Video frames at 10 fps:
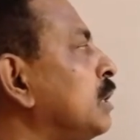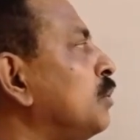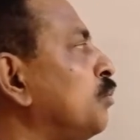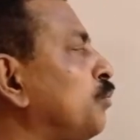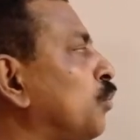
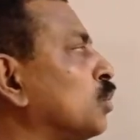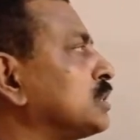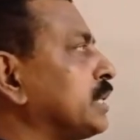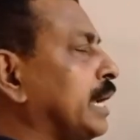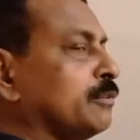force
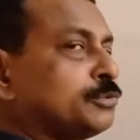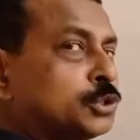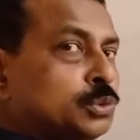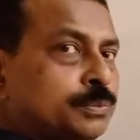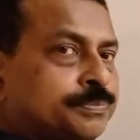
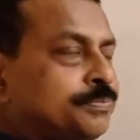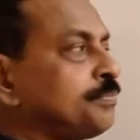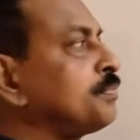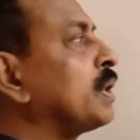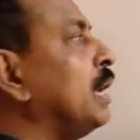F2.
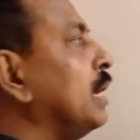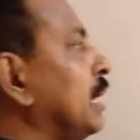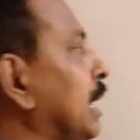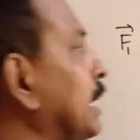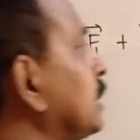
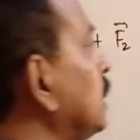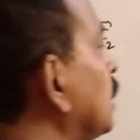Like here